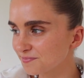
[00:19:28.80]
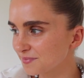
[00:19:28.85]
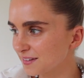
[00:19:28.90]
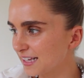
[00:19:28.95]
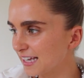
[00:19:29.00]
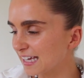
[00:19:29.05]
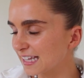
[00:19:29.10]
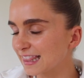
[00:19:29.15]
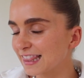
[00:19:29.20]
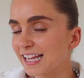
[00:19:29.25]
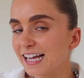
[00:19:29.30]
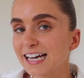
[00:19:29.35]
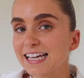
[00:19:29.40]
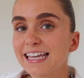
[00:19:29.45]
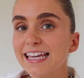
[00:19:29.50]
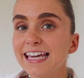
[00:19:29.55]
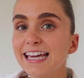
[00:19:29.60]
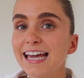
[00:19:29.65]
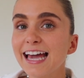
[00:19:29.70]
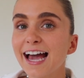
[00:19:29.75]
get
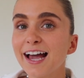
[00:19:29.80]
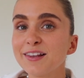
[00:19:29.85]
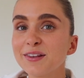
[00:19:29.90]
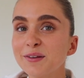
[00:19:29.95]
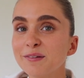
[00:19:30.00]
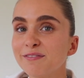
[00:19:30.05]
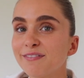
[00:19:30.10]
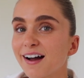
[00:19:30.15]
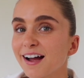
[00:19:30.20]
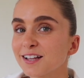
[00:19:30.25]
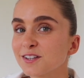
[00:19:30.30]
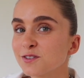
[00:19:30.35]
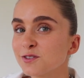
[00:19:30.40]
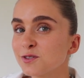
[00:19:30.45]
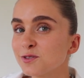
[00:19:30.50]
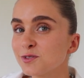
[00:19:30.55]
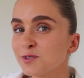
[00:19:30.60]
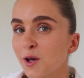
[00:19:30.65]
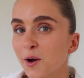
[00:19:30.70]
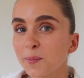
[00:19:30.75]
lucky and you find
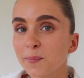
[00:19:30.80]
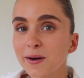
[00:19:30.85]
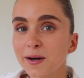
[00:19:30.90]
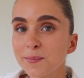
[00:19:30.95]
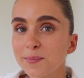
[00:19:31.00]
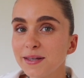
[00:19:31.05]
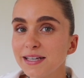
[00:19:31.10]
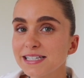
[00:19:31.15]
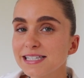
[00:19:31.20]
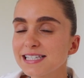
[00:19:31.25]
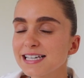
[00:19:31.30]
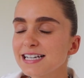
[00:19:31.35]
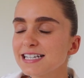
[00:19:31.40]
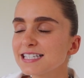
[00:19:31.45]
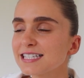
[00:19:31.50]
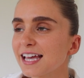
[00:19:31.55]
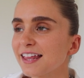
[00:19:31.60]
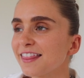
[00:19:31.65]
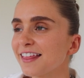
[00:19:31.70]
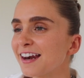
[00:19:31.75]
so many
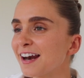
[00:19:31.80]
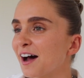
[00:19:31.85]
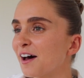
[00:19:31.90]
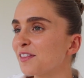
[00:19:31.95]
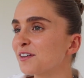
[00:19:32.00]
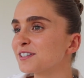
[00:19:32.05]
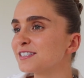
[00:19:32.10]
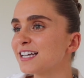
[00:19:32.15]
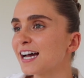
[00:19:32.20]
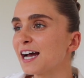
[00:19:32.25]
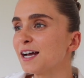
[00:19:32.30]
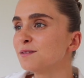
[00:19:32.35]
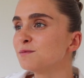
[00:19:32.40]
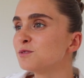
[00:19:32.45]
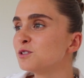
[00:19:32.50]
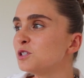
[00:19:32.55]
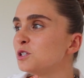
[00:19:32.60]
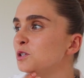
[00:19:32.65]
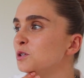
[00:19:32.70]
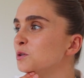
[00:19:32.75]
pieces and then other
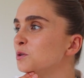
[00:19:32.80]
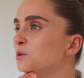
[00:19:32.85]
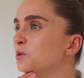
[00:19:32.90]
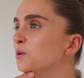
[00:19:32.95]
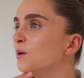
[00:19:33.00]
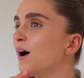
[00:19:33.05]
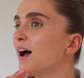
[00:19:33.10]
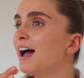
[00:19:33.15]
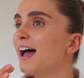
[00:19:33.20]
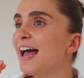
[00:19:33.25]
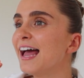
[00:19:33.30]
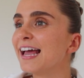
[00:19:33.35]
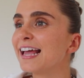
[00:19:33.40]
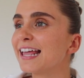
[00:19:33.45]
times you